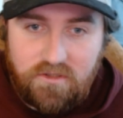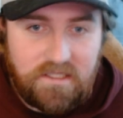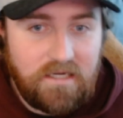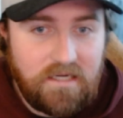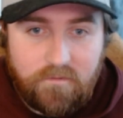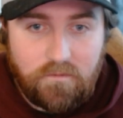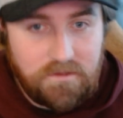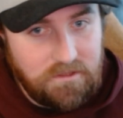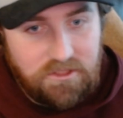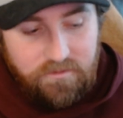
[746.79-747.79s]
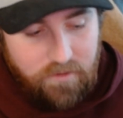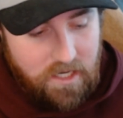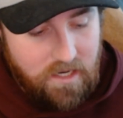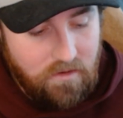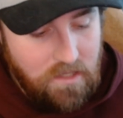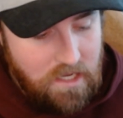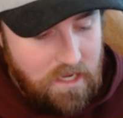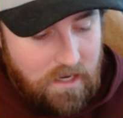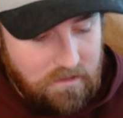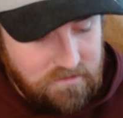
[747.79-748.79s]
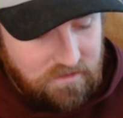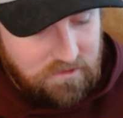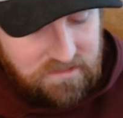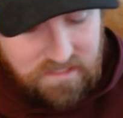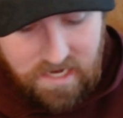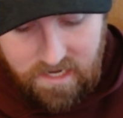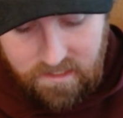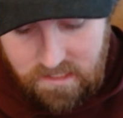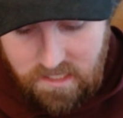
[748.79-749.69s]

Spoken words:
you can get them for really cheap right now. I was able to snag